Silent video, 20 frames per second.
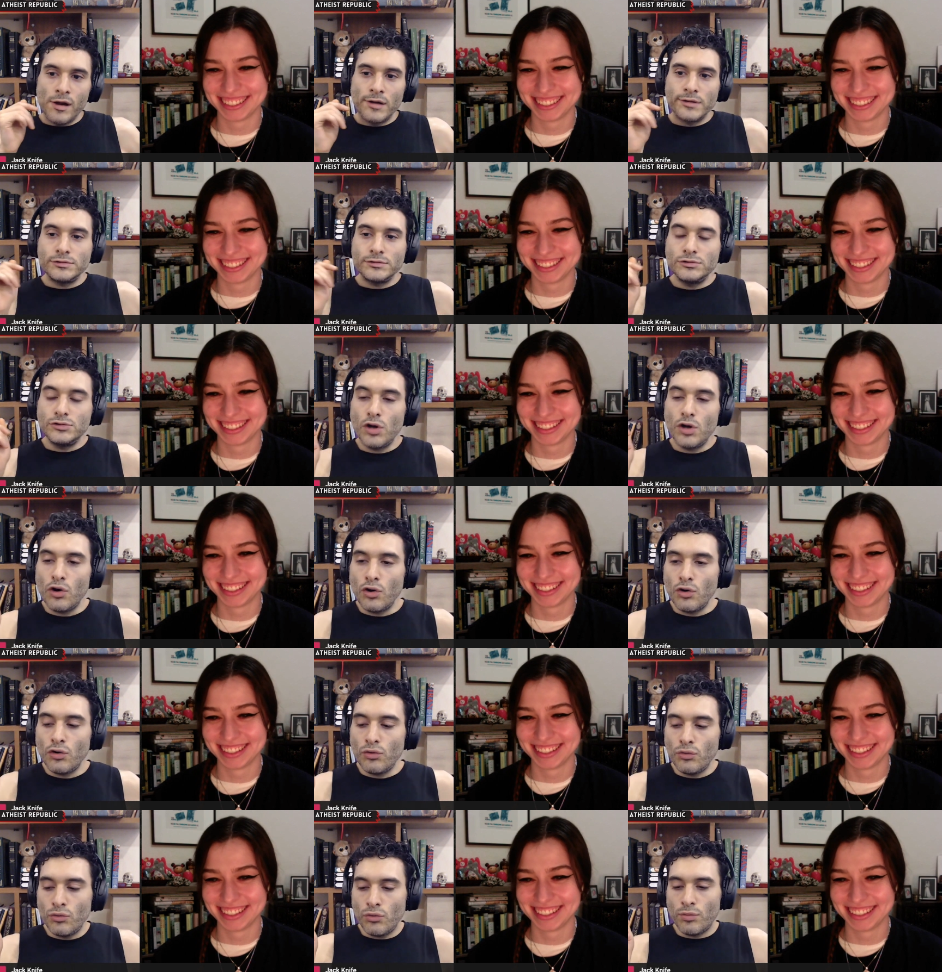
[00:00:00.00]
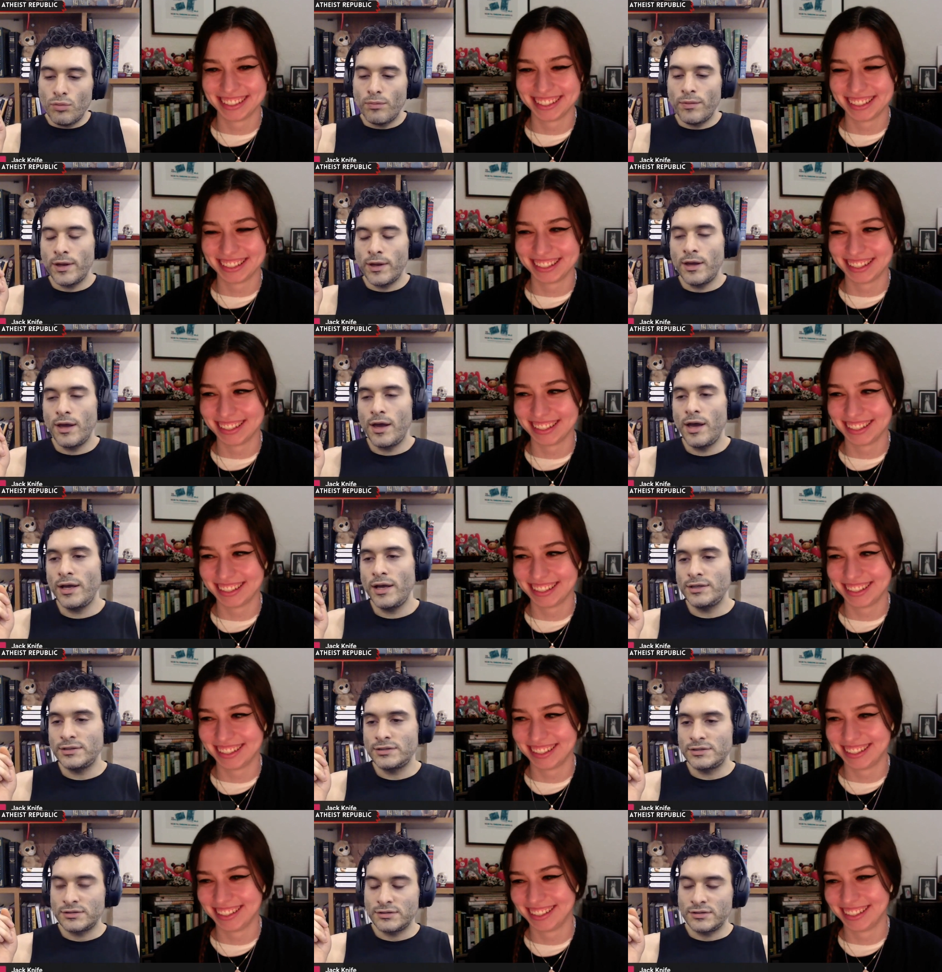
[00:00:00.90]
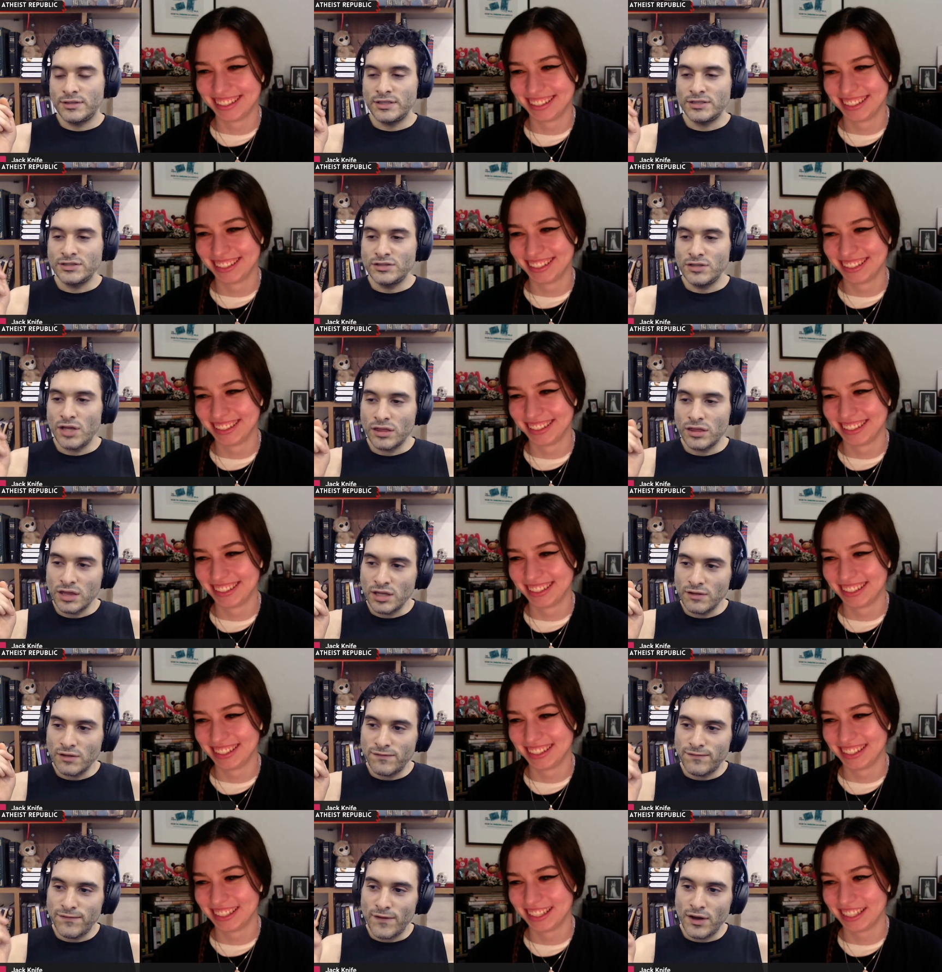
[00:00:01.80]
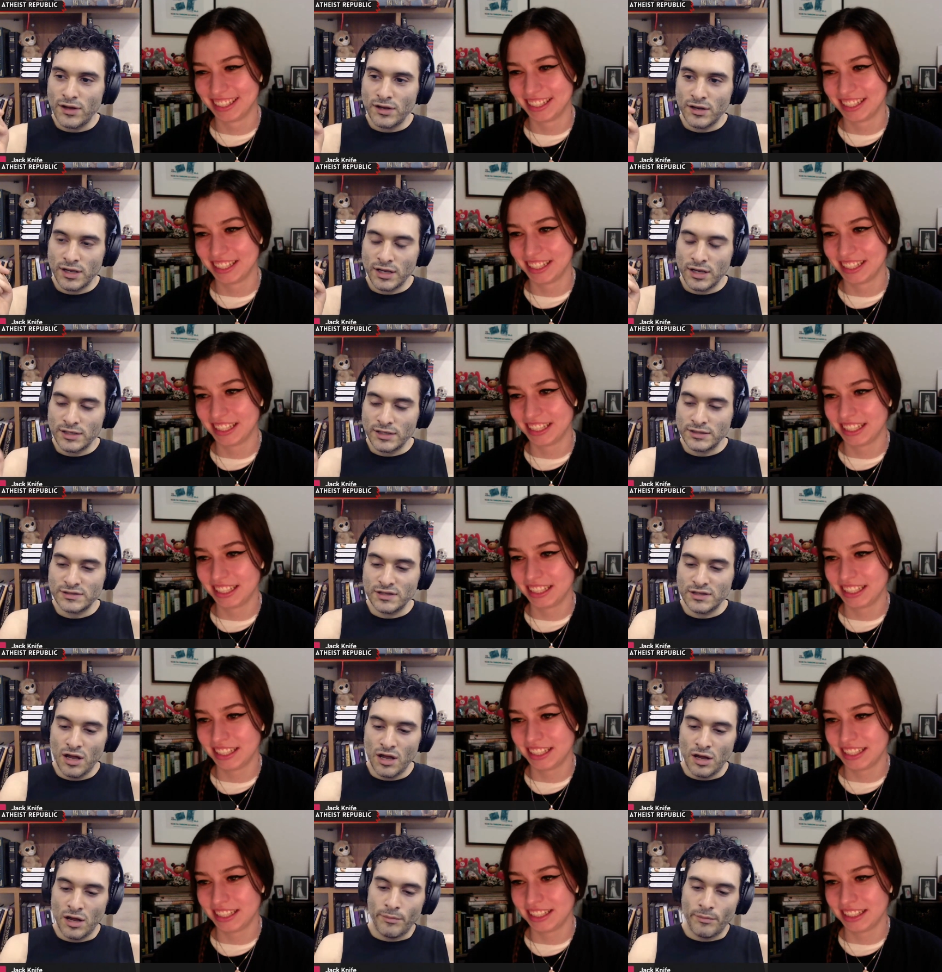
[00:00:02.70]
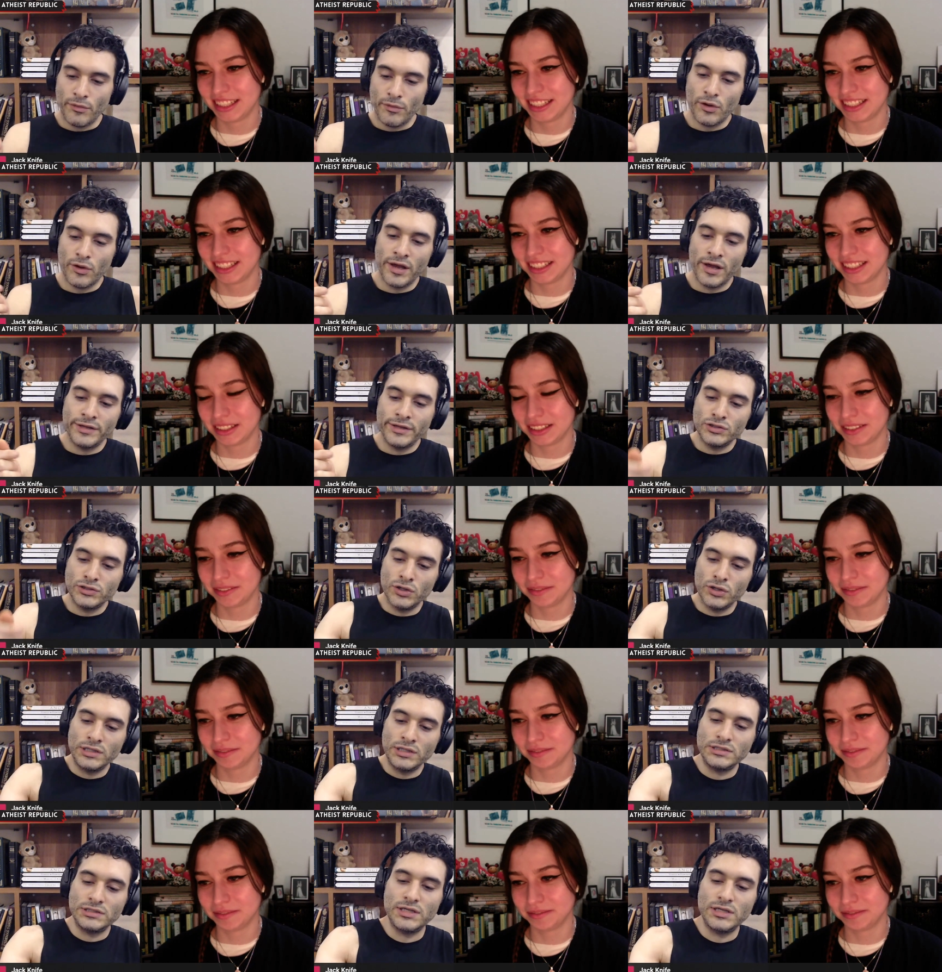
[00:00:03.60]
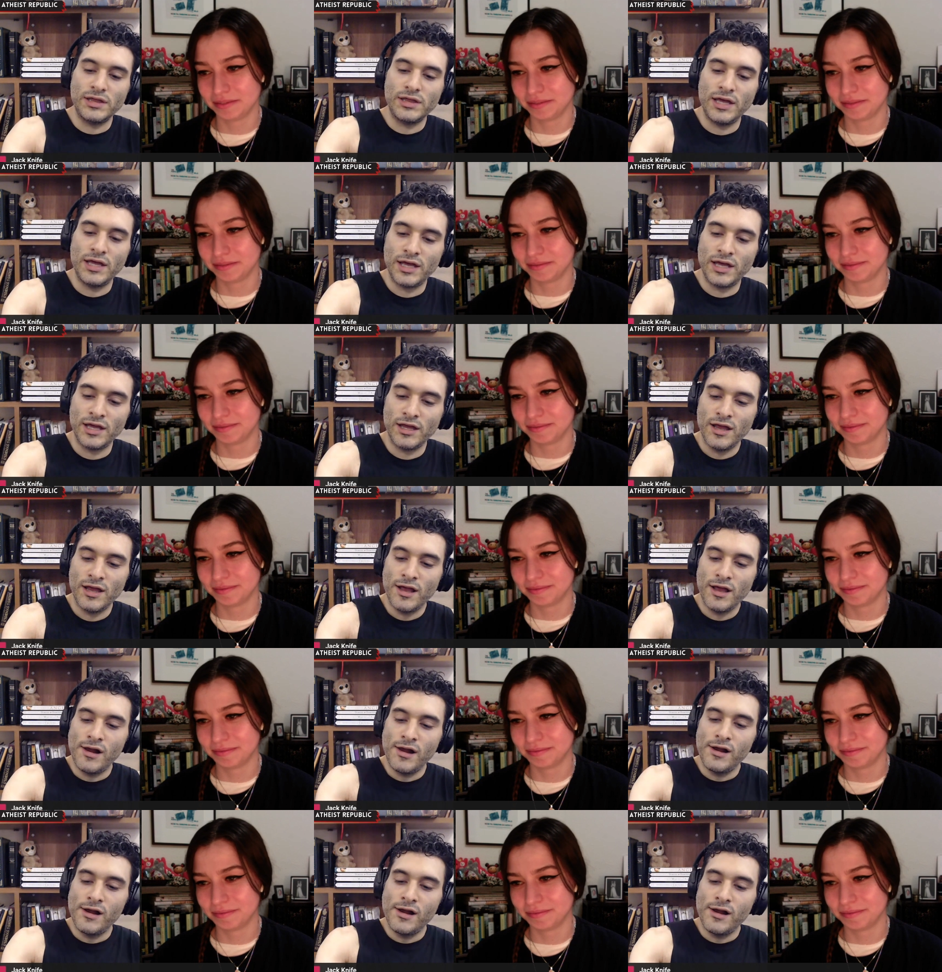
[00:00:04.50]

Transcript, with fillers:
Speaker 1: No, because there's nothing fun in Islam. Okay, so here's the thing.